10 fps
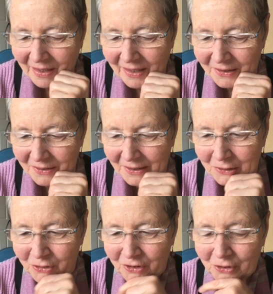I
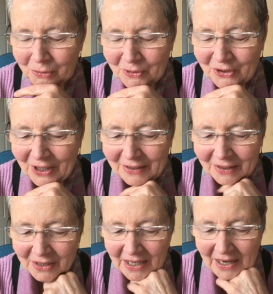used to do
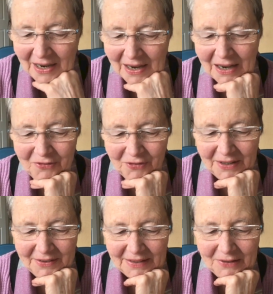Buteyko. I
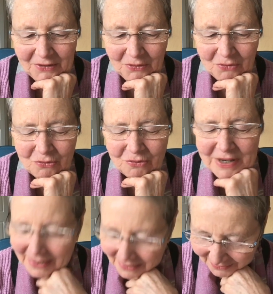find that
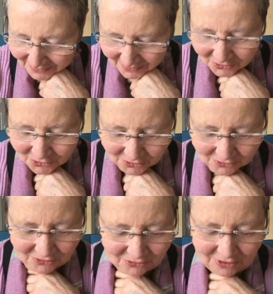really
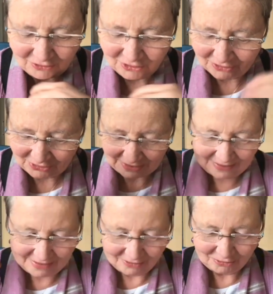good. It just
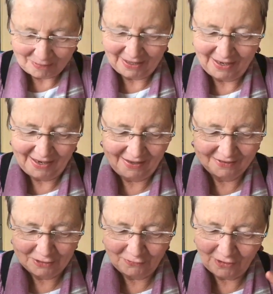clears my head,
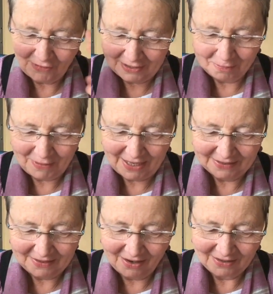and if I've had a
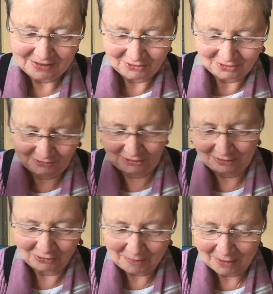bad night, it
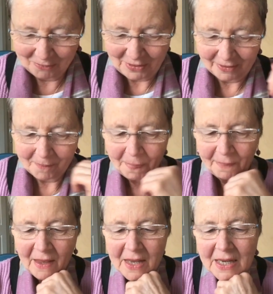sets me up well.
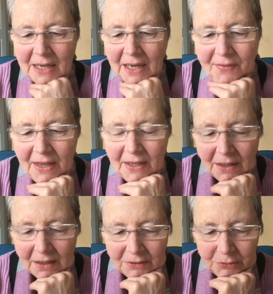And then
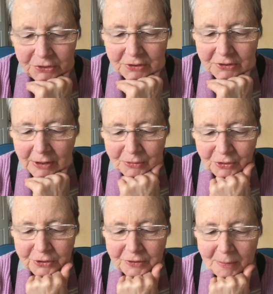I will do some
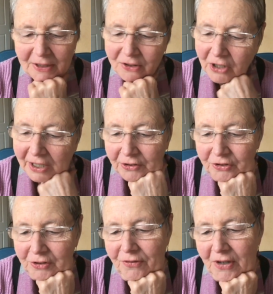sort of
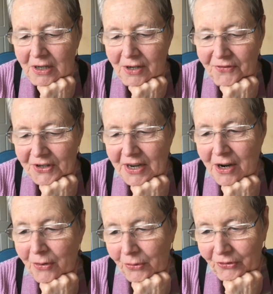meditation for half an
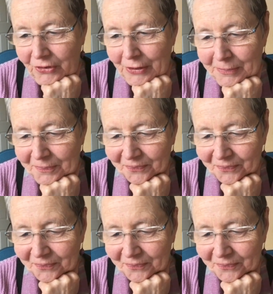hour or so.